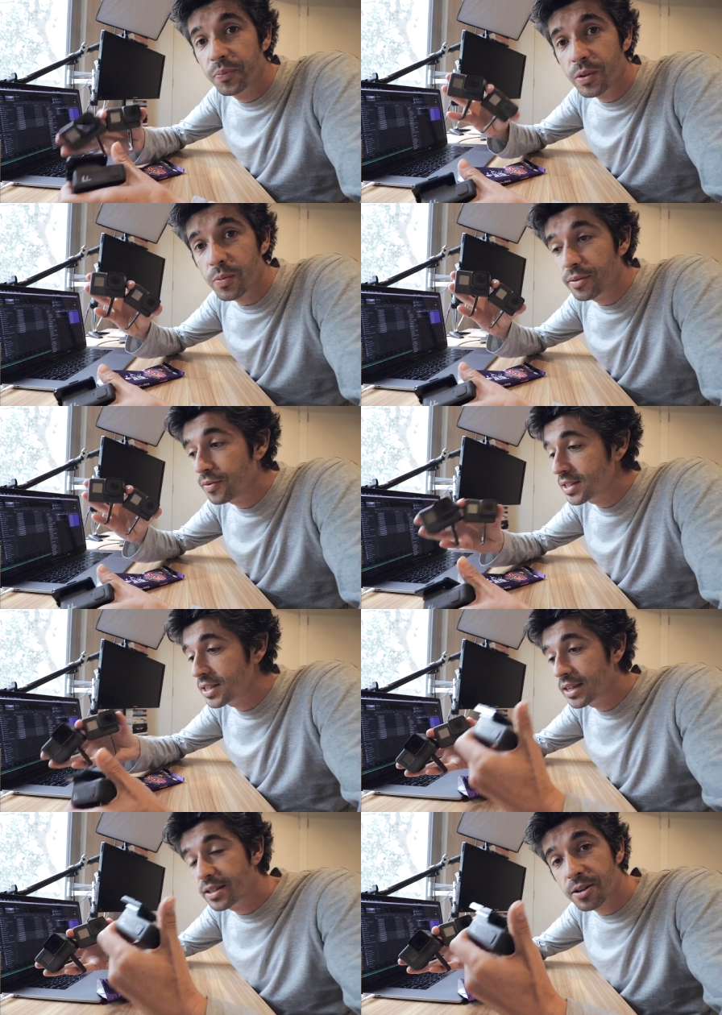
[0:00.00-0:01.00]
one
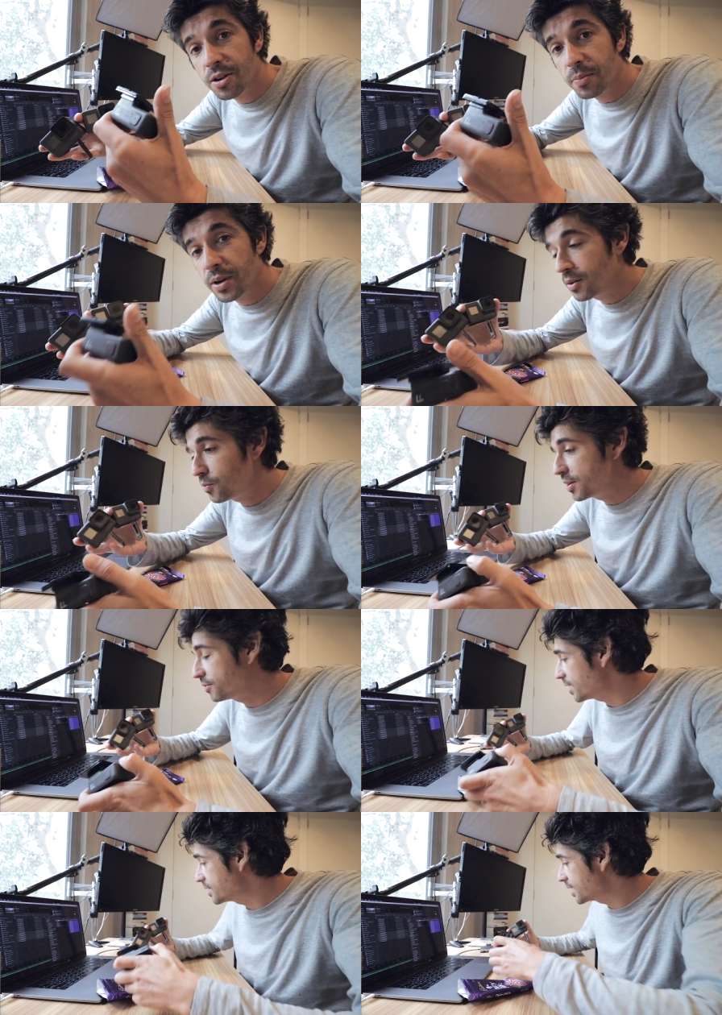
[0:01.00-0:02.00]
facing into the cockpit and one
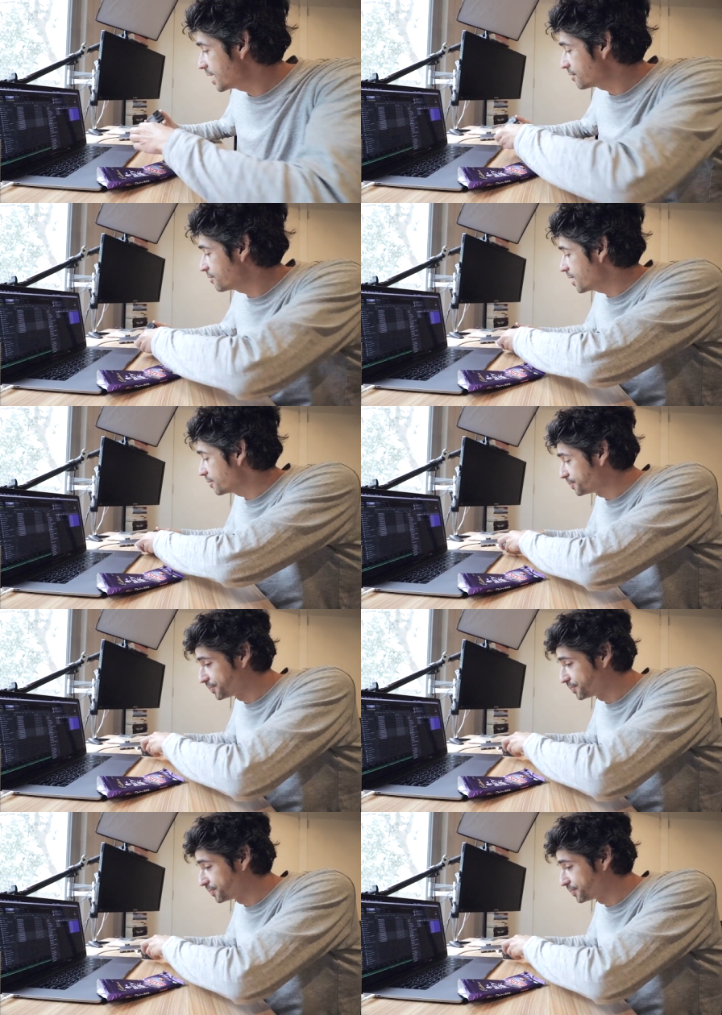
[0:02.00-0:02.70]
facing out the front.